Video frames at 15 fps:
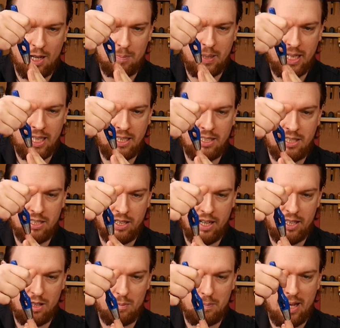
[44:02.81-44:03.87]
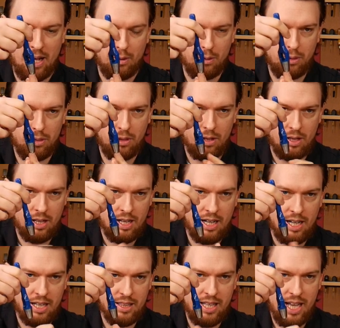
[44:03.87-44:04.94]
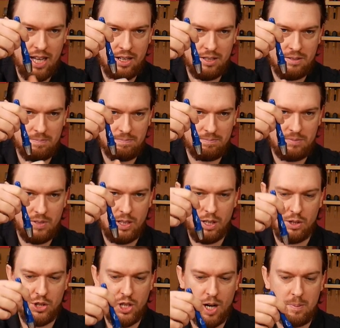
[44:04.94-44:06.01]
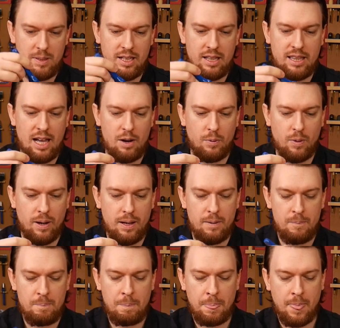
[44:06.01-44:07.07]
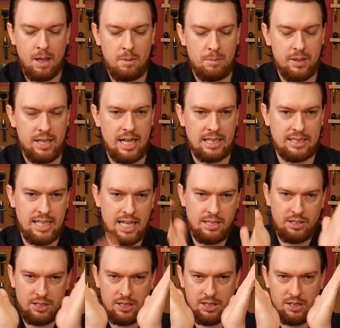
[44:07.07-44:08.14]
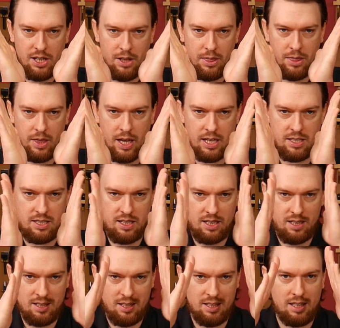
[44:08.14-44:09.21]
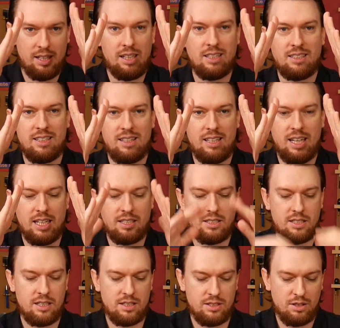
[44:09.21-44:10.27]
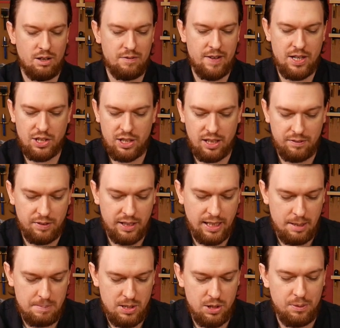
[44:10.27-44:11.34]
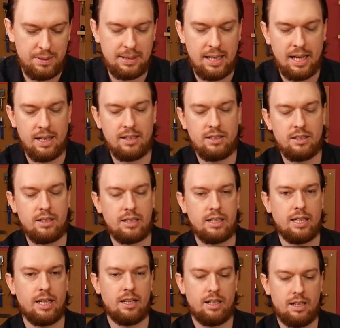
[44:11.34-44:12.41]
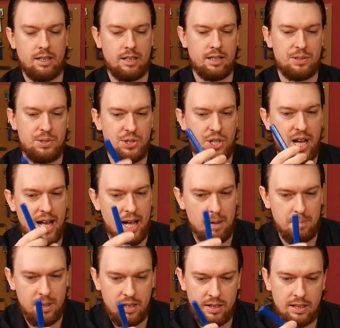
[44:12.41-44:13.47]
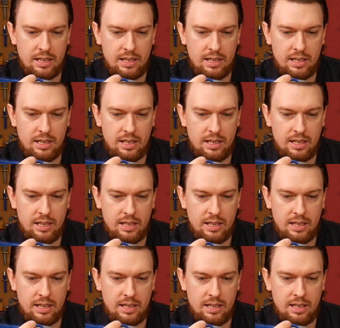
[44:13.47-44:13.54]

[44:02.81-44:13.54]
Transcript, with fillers: up inside the mouth and then, you know, sharpen it that way. But that tends to turn this into this. So eventually, if you keep doing that, you're going to get a, a jam,